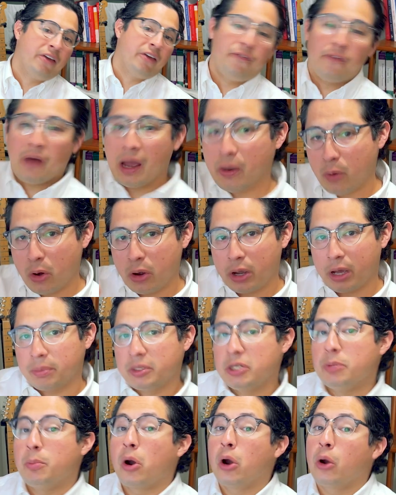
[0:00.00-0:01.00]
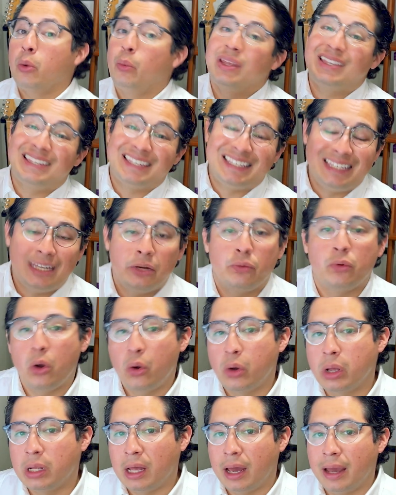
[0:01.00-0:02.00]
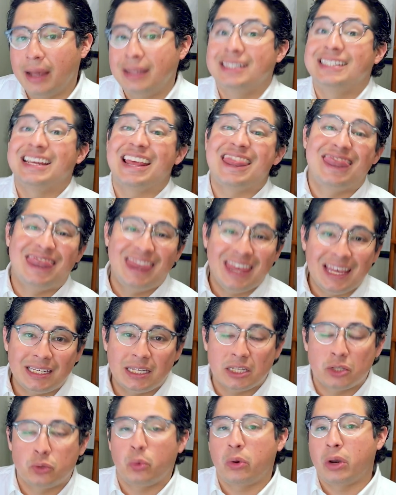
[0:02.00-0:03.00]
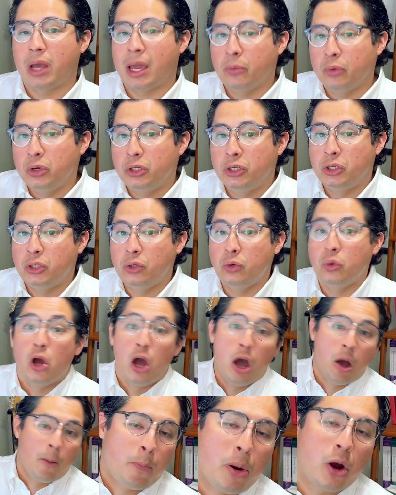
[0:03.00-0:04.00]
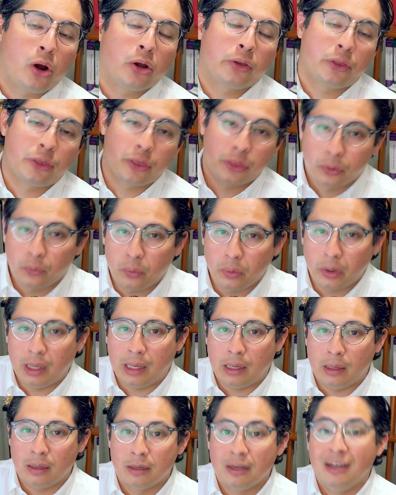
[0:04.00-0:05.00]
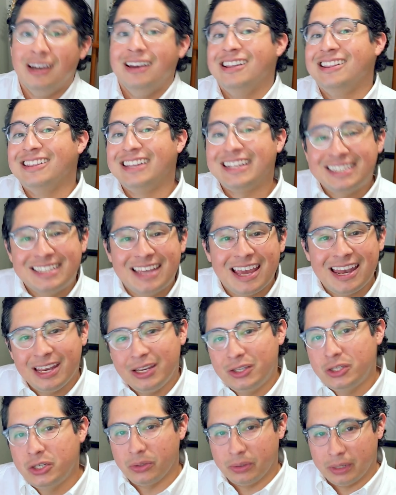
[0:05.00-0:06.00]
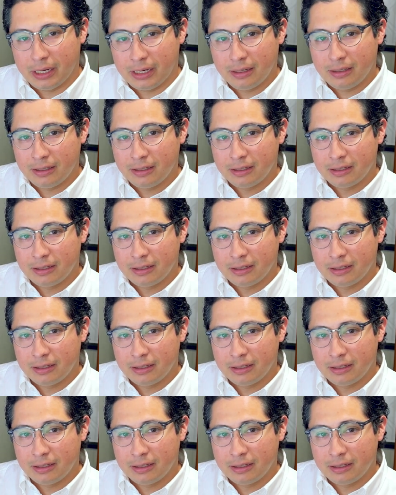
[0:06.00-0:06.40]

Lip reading: If I woke up tomorrow with 0 clients, this is what I would do, part 3. Let's get into it.